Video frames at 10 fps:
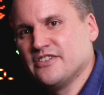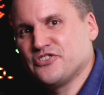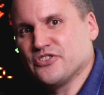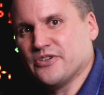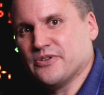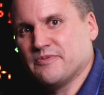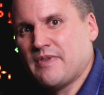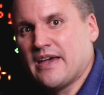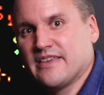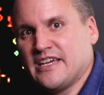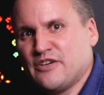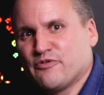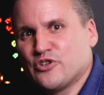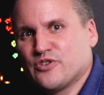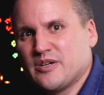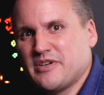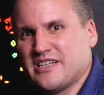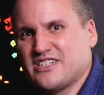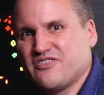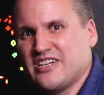So thank you for joining me
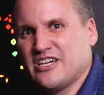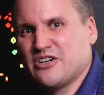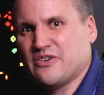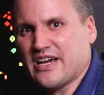in this video,